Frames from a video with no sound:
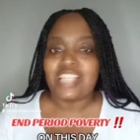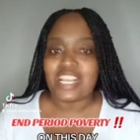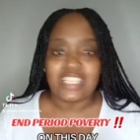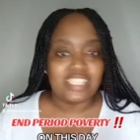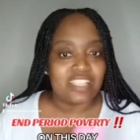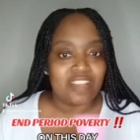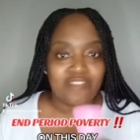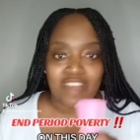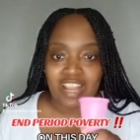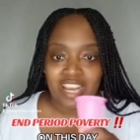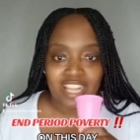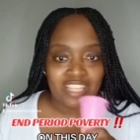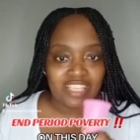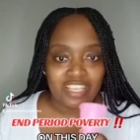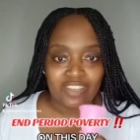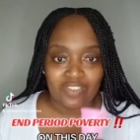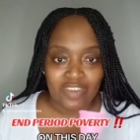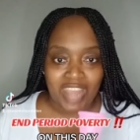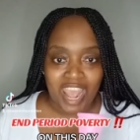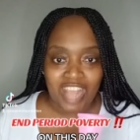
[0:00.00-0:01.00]
Doesn't have
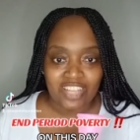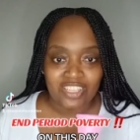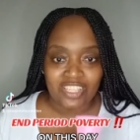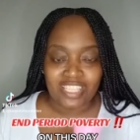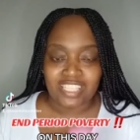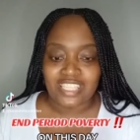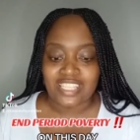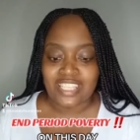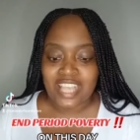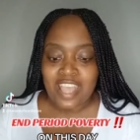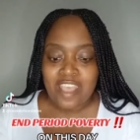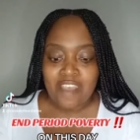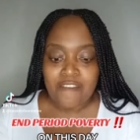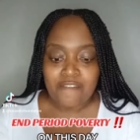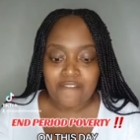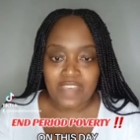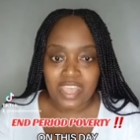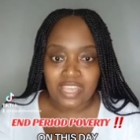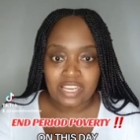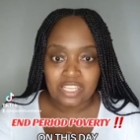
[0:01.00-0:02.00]
allergic reactions.
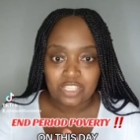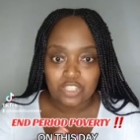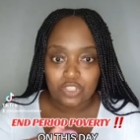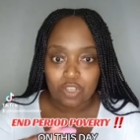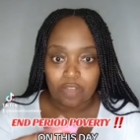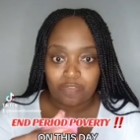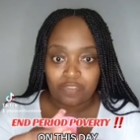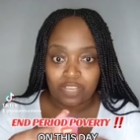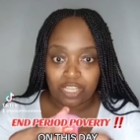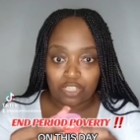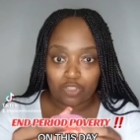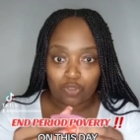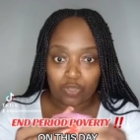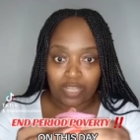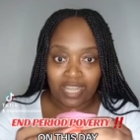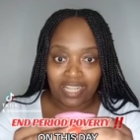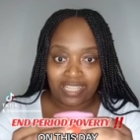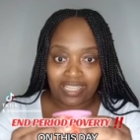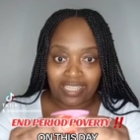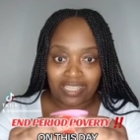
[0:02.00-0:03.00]
Very soft, as you
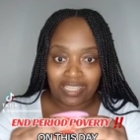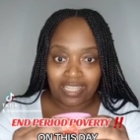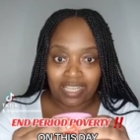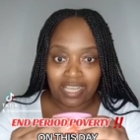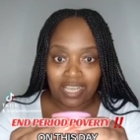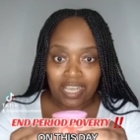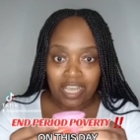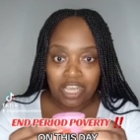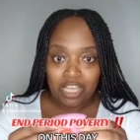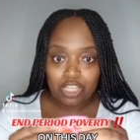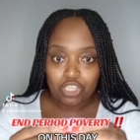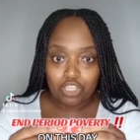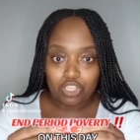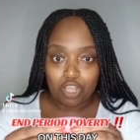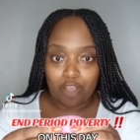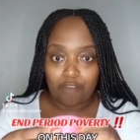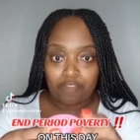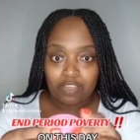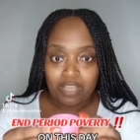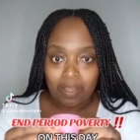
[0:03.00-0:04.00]
can see.
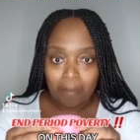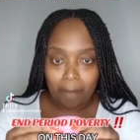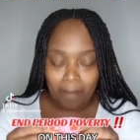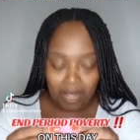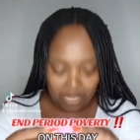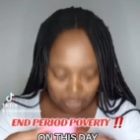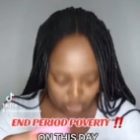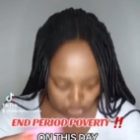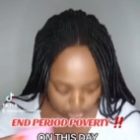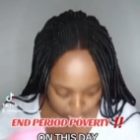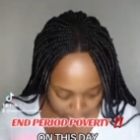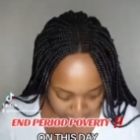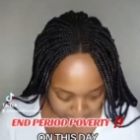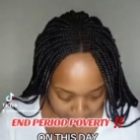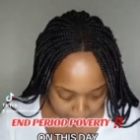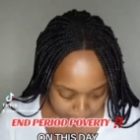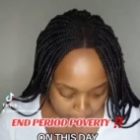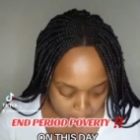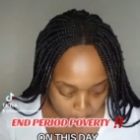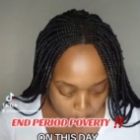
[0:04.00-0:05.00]
Soft menstrual
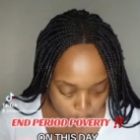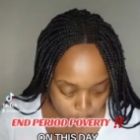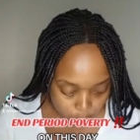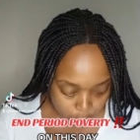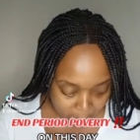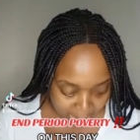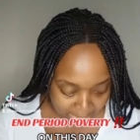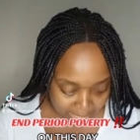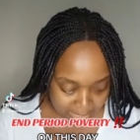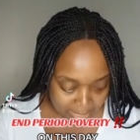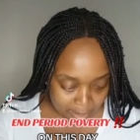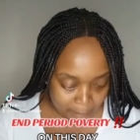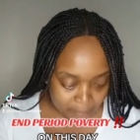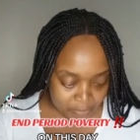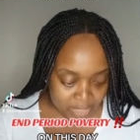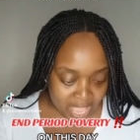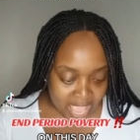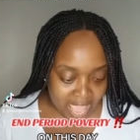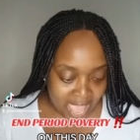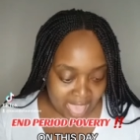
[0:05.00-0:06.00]
cup. Right.
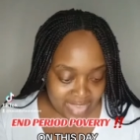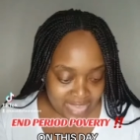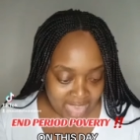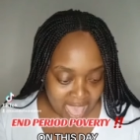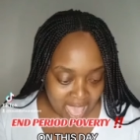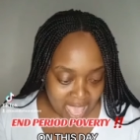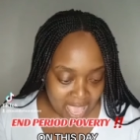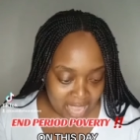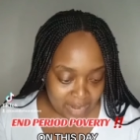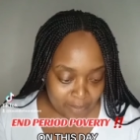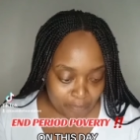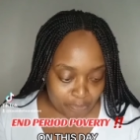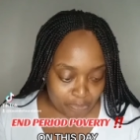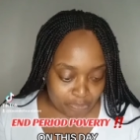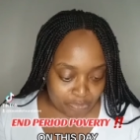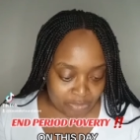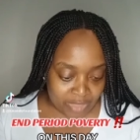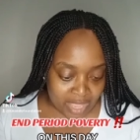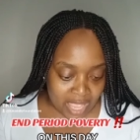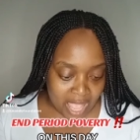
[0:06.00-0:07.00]
And then
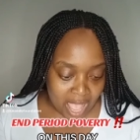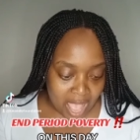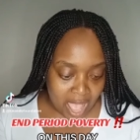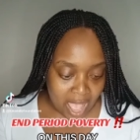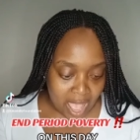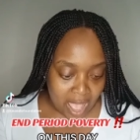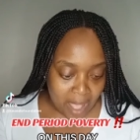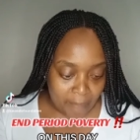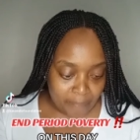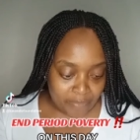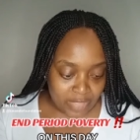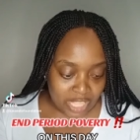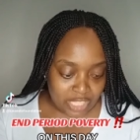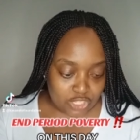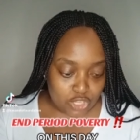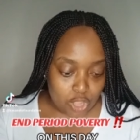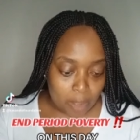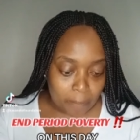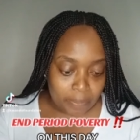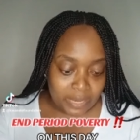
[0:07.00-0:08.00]
um,
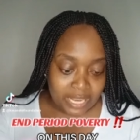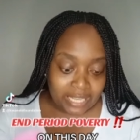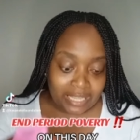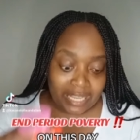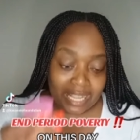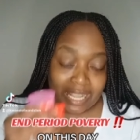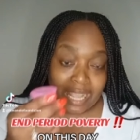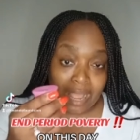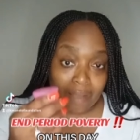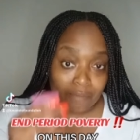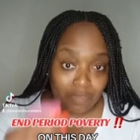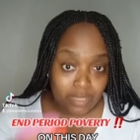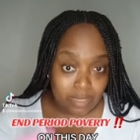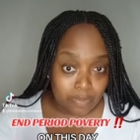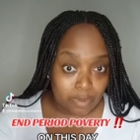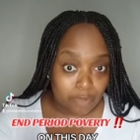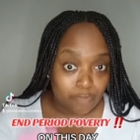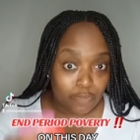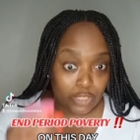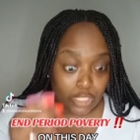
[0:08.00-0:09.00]
it's completely
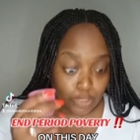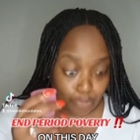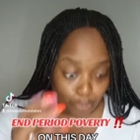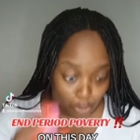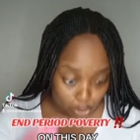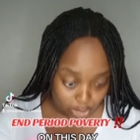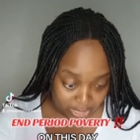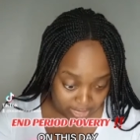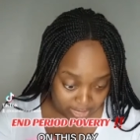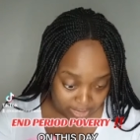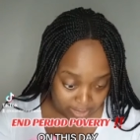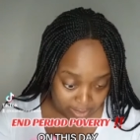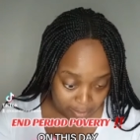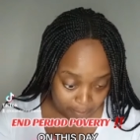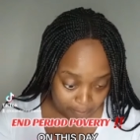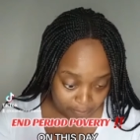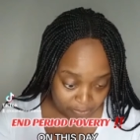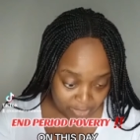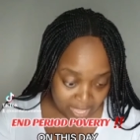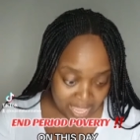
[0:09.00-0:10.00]
comfortable for
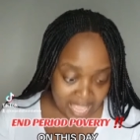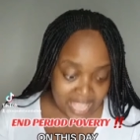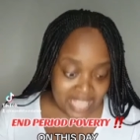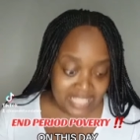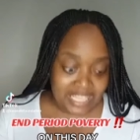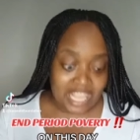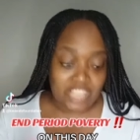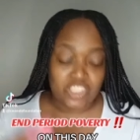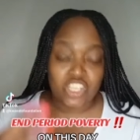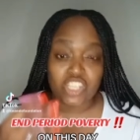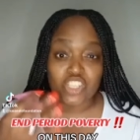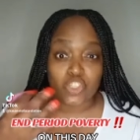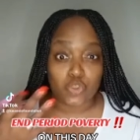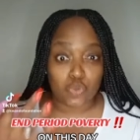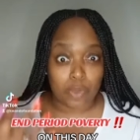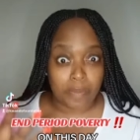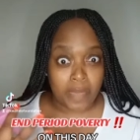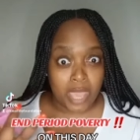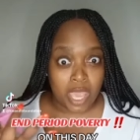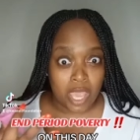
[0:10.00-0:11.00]
sports such
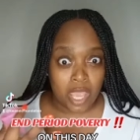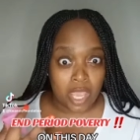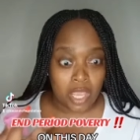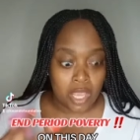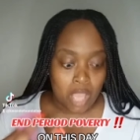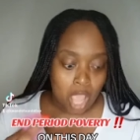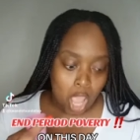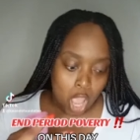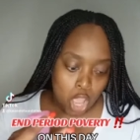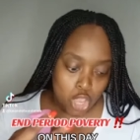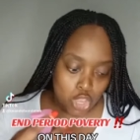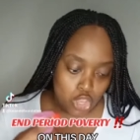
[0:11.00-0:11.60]
as swimming,